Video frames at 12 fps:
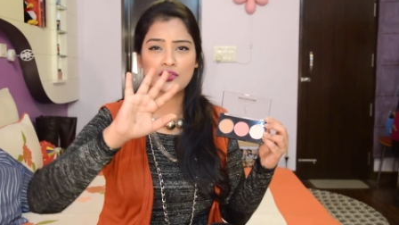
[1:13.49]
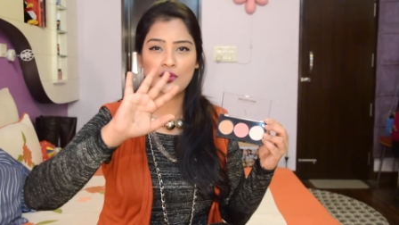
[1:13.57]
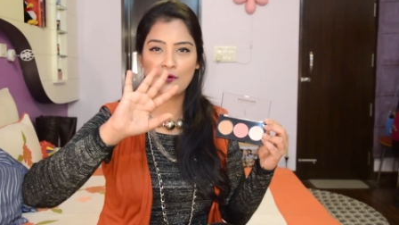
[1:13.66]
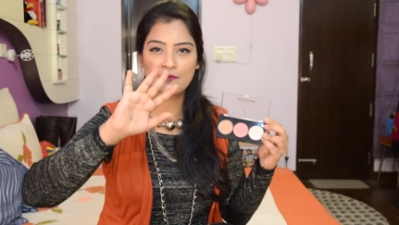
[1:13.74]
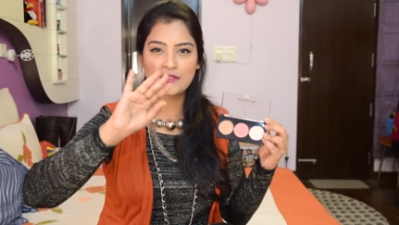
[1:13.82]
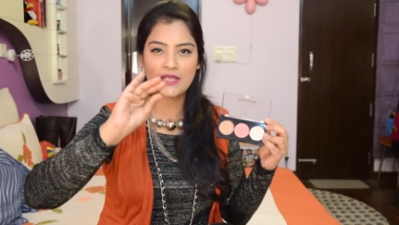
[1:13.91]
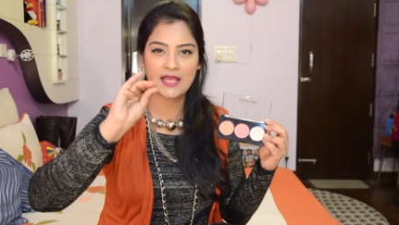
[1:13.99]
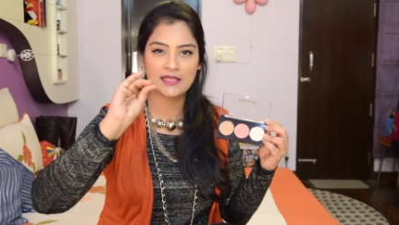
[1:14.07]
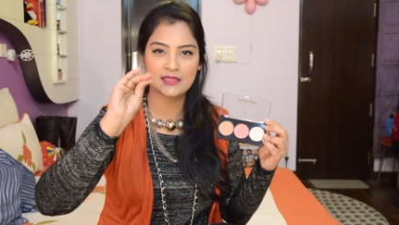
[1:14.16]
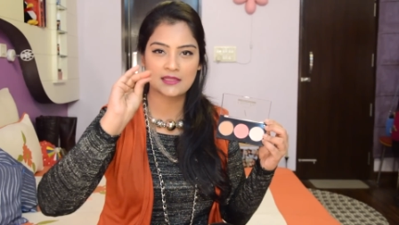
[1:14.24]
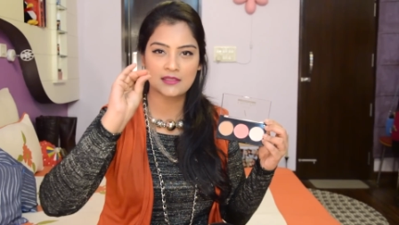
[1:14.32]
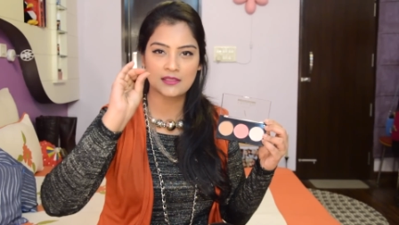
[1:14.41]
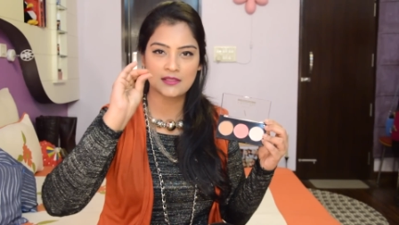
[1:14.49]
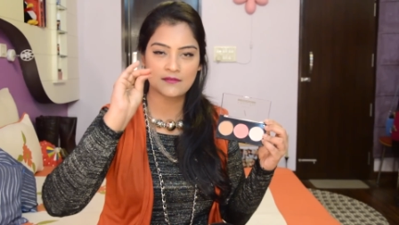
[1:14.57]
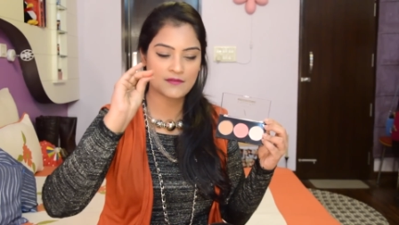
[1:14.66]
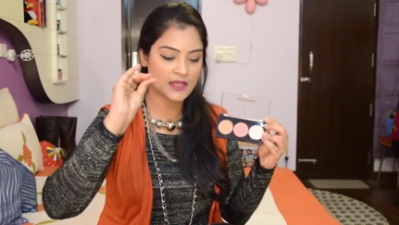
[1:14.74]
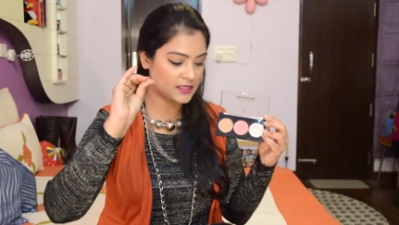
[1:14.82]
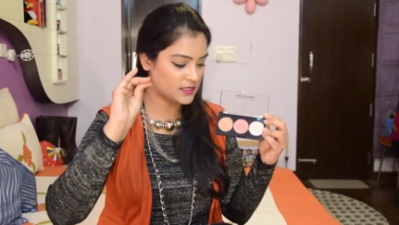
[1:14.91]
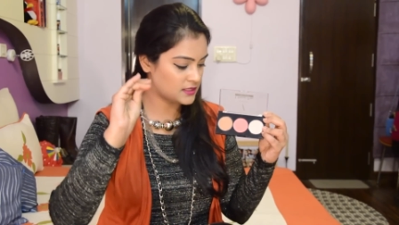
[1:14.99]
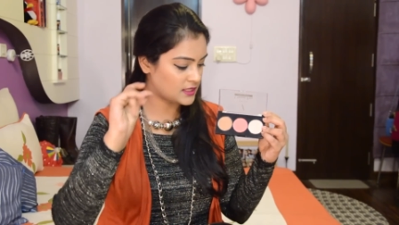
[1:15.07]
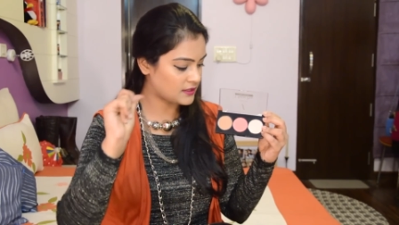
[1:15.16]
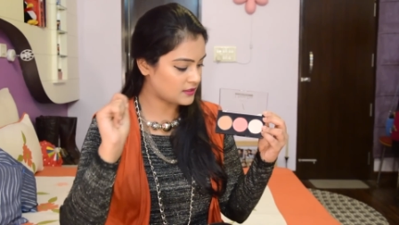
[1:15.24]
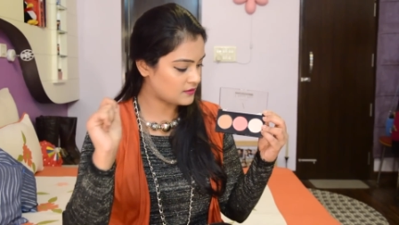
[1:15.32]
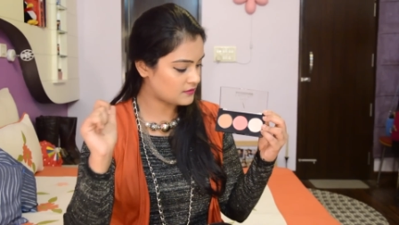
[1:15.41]
soft, and they're
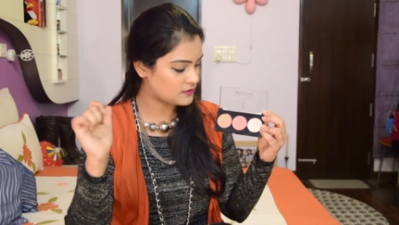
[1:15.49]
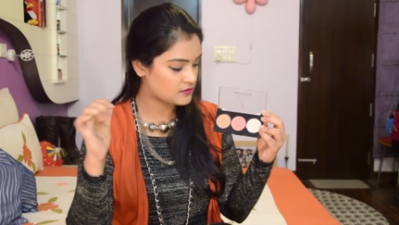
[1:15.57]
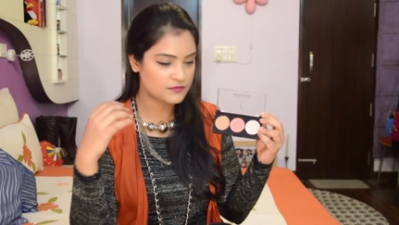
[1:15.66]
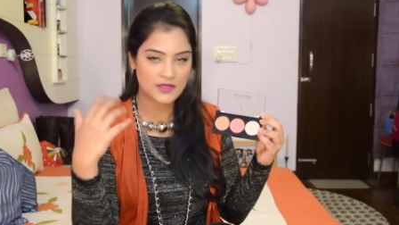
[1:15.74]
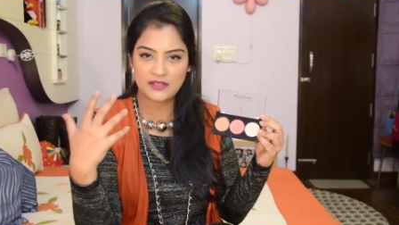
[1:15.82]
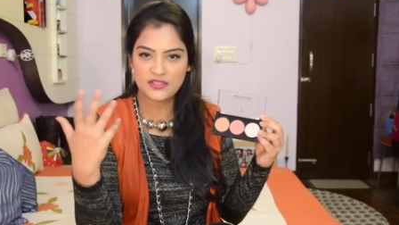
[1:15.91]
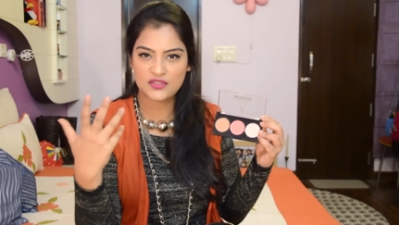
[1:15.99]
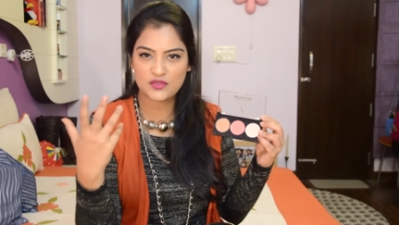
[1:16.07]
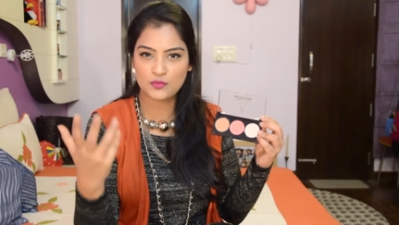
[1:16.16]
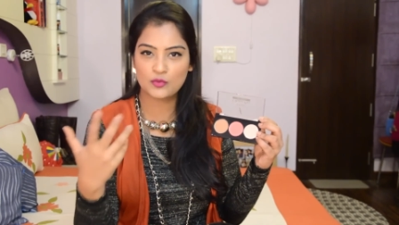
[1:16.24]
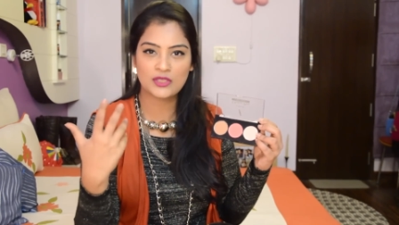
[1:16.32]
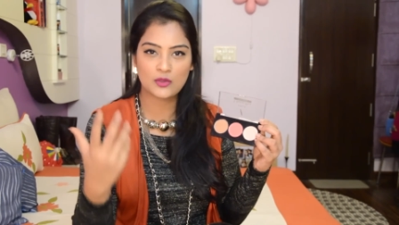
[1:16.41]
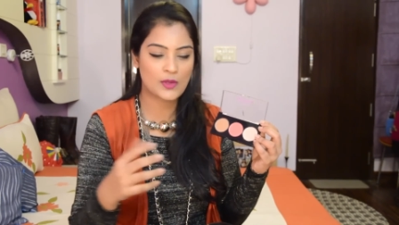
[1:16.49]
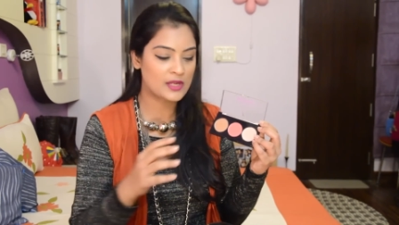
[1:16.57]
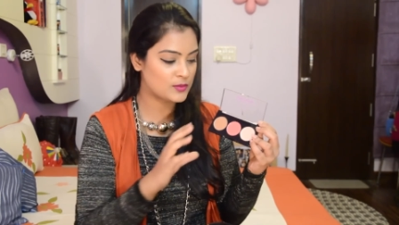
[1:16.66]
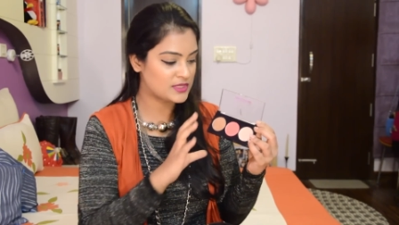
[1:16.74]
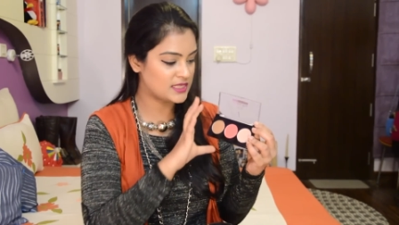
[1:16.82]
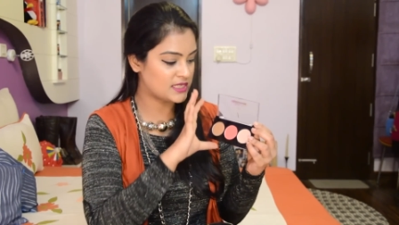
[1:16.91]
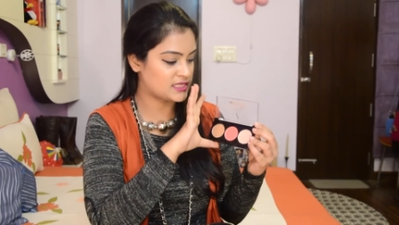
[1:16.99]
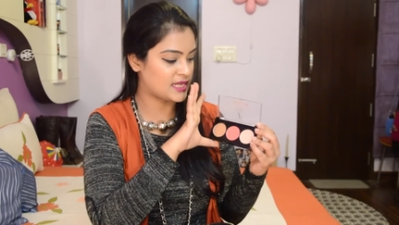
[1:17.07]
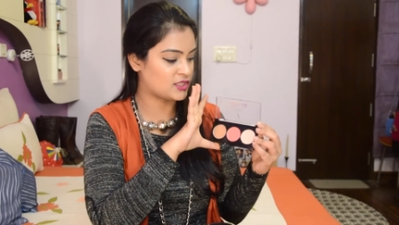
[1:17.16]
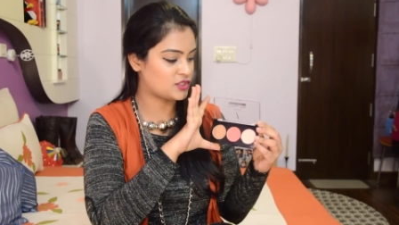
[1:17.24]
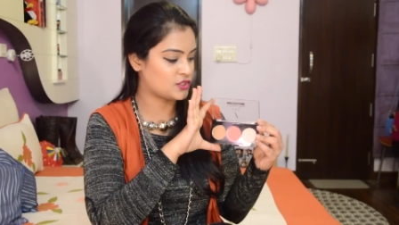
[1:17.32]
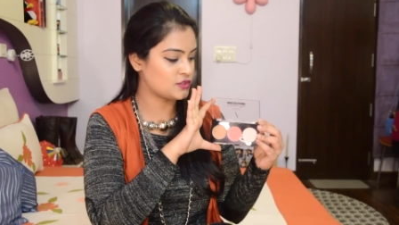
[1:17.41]
very smooth and velvety in
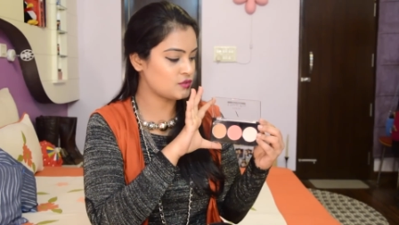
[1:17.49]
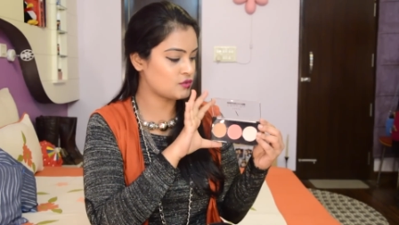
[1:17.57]
texture.